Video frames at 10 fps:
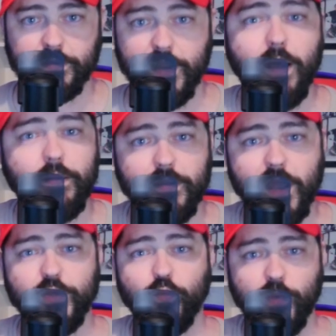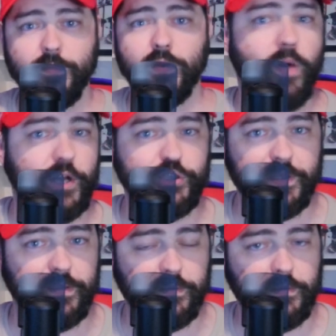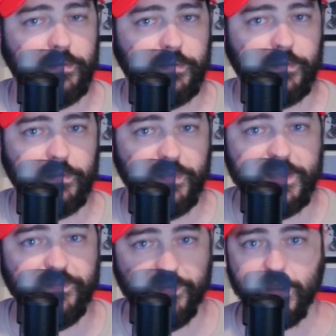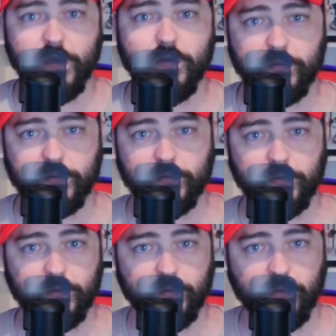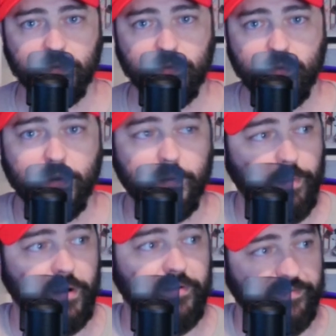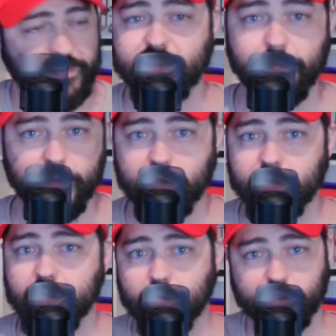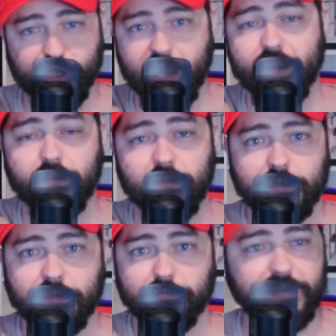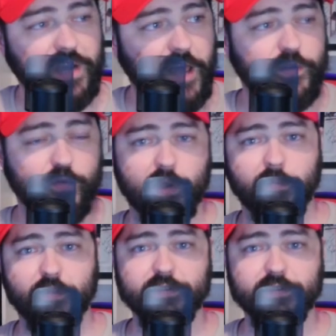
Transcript: Not the women watching this video or who are a part of this community or channel, but other women.